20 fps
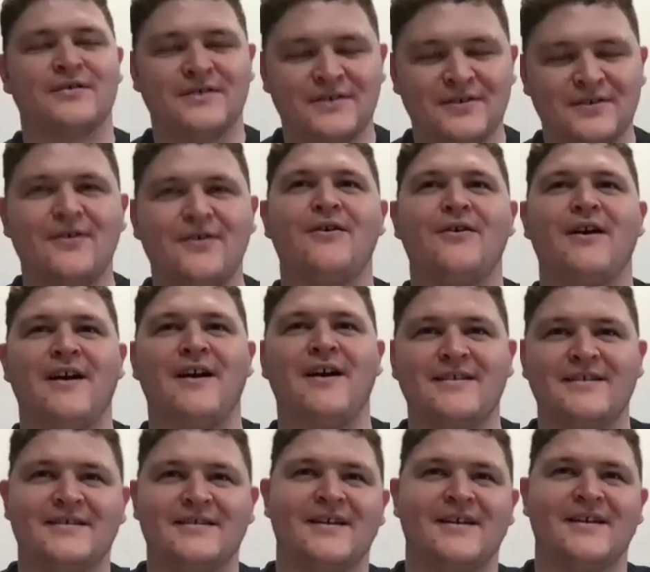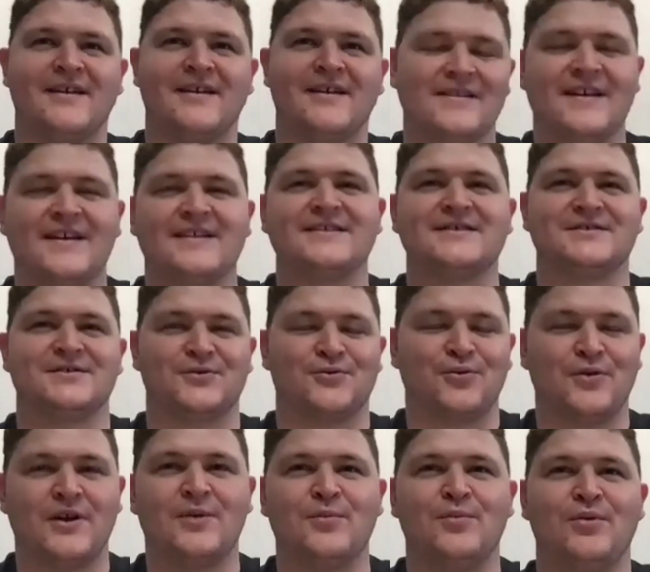I think that is
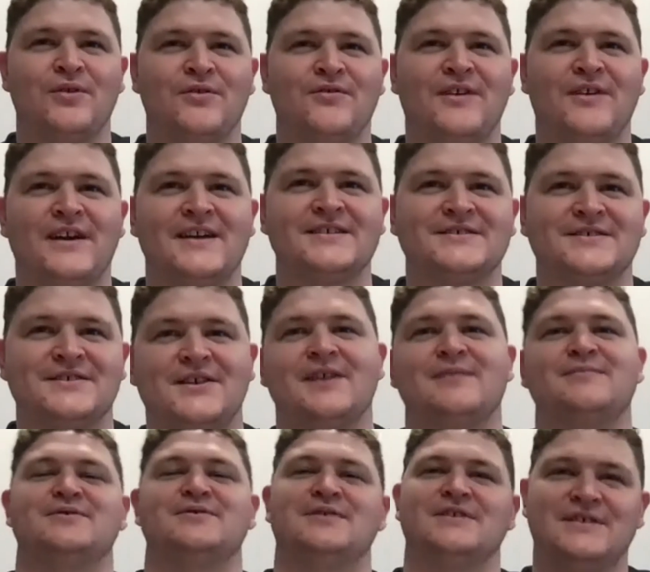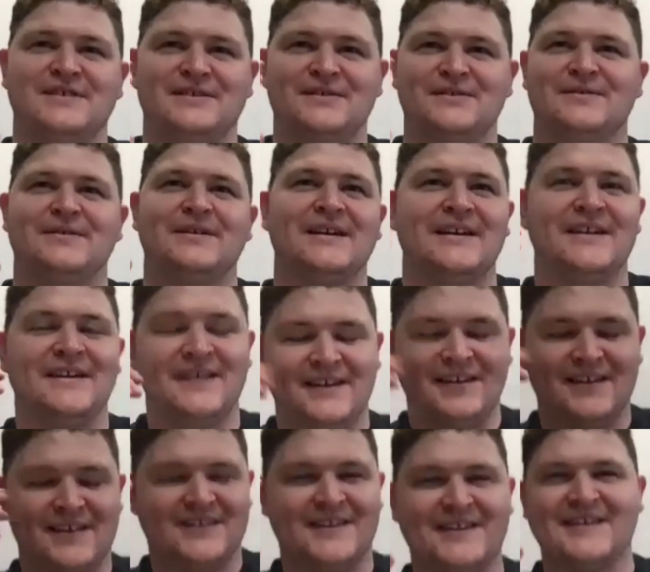incredible advice. And I'm sitting here
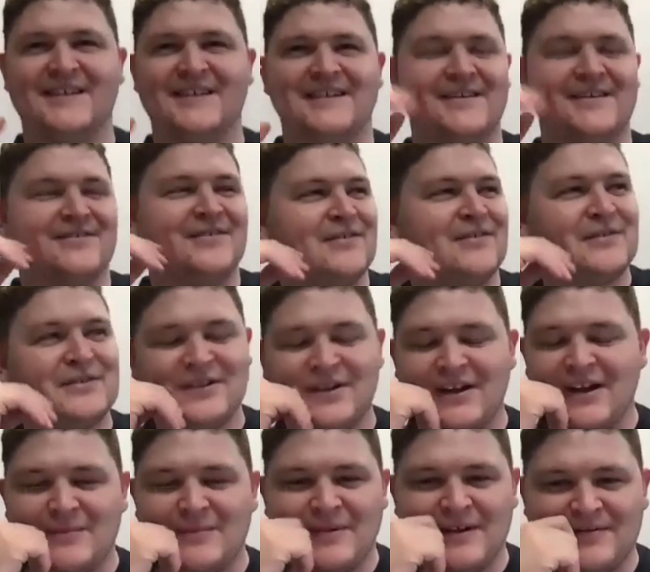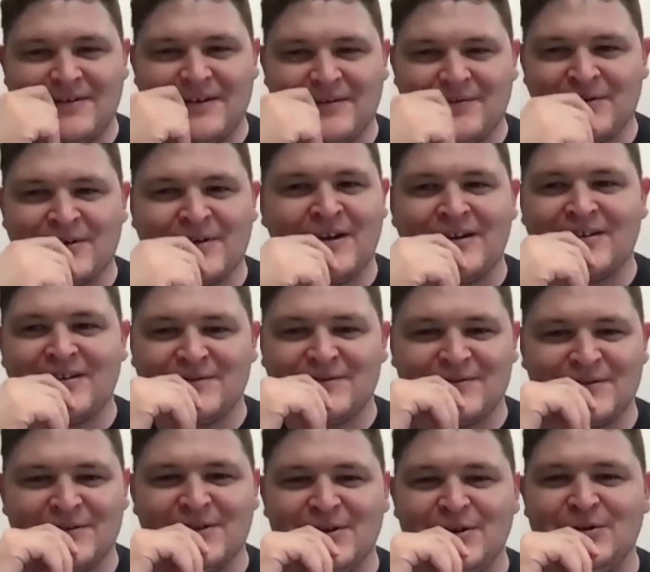thinking of every time I've ever gone
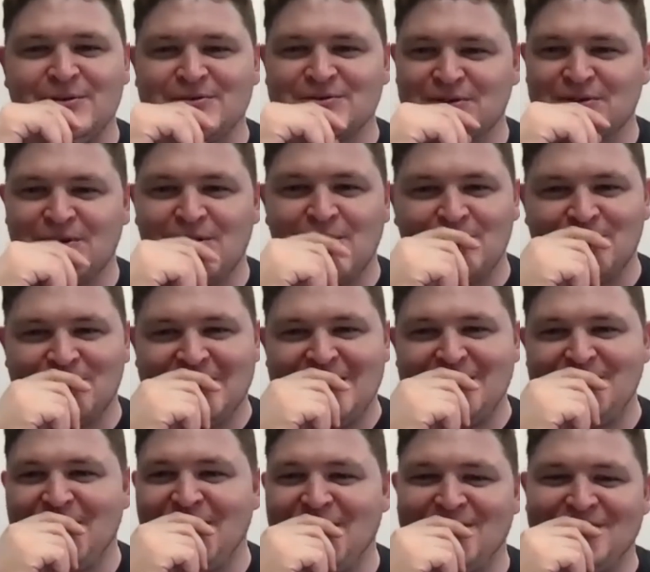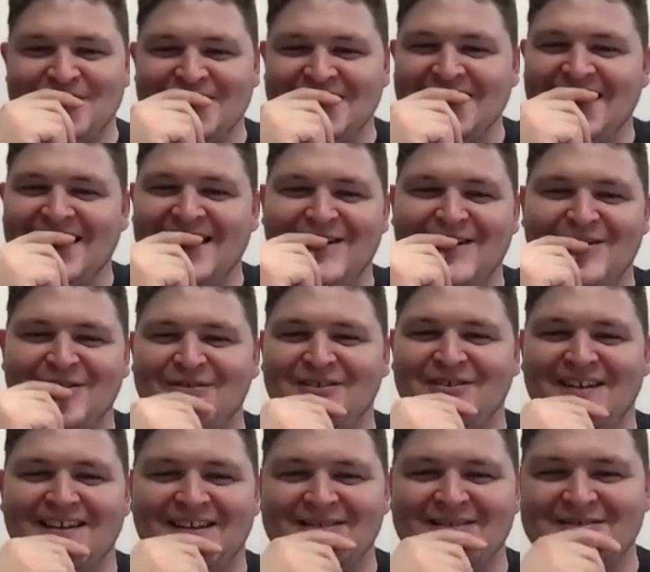to a Lowe's or a Home Depot now
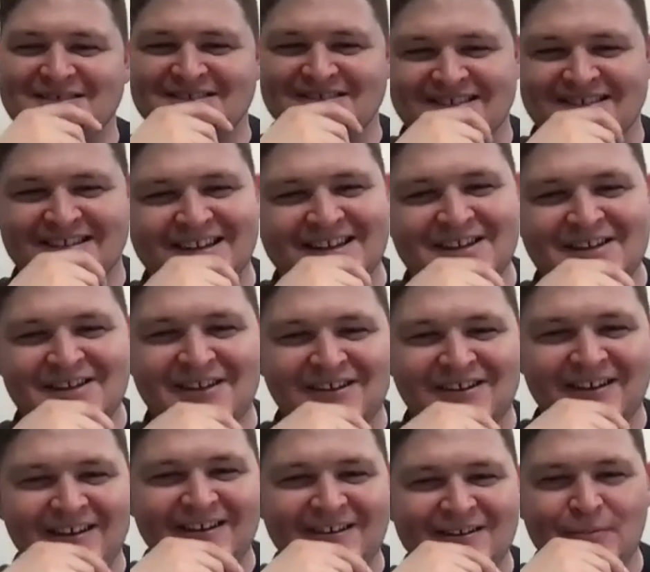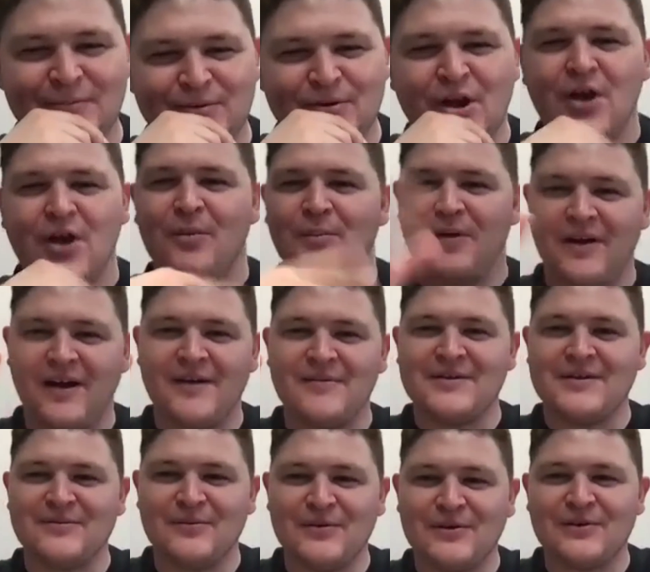when I was, well, I
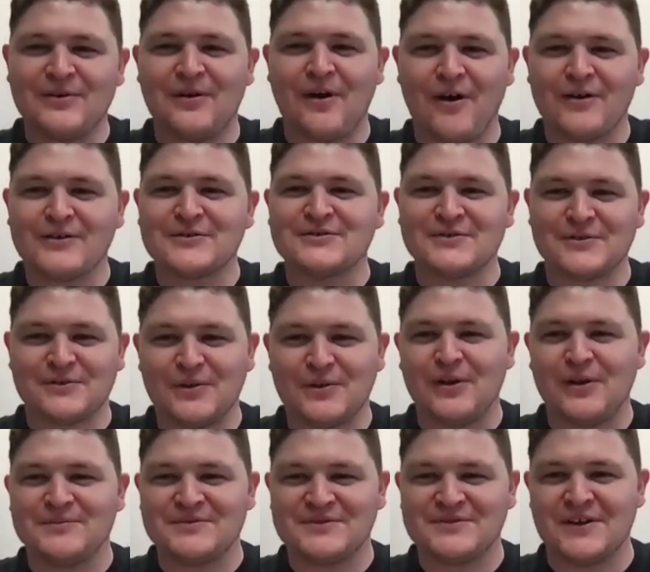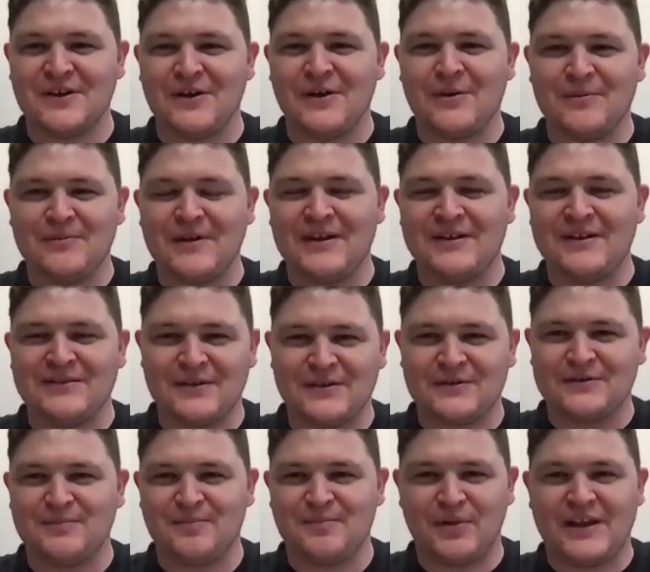mean, ours are lump sum and
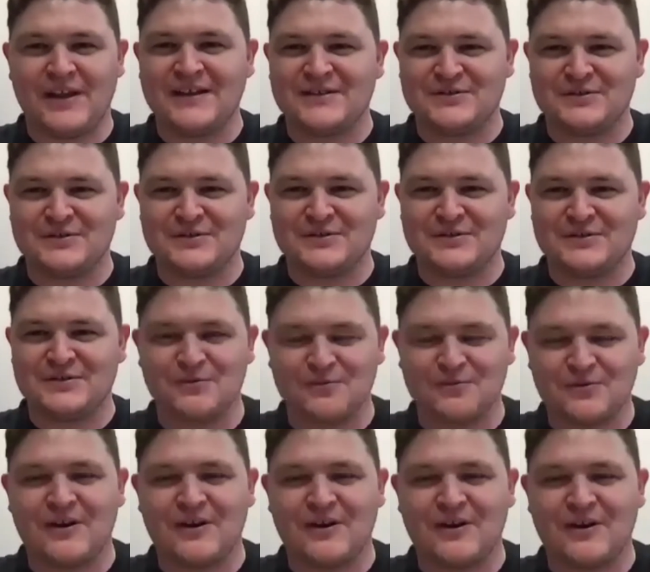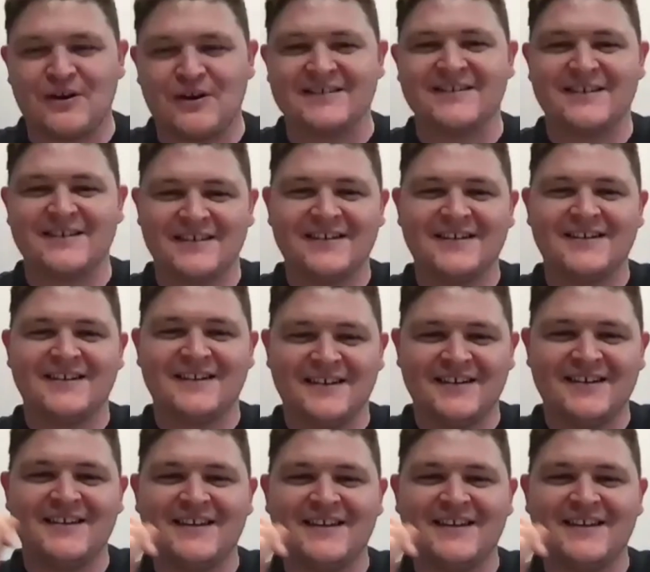their plant's usually running in